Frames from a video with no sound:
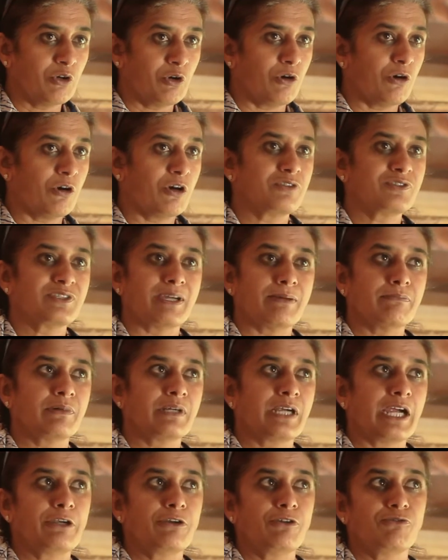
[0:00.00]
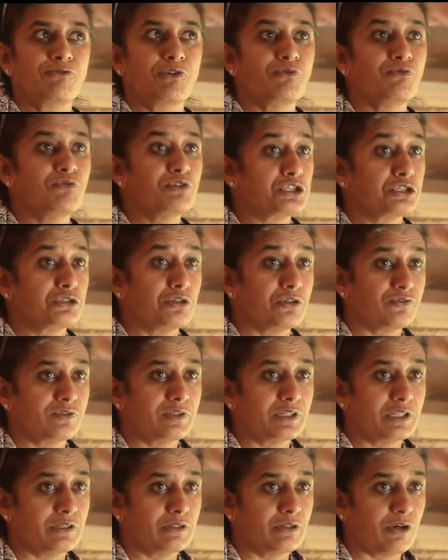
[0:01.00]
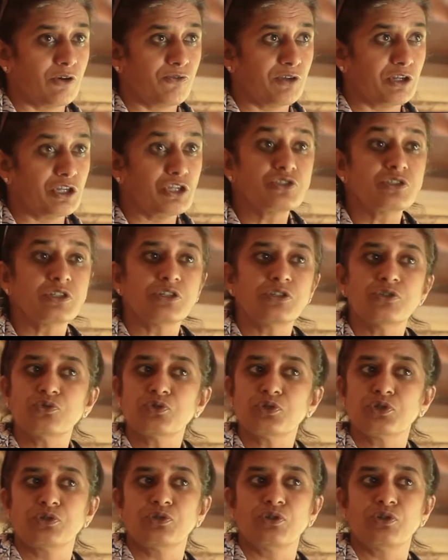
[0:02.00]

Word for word: or some kind of a vision of an institution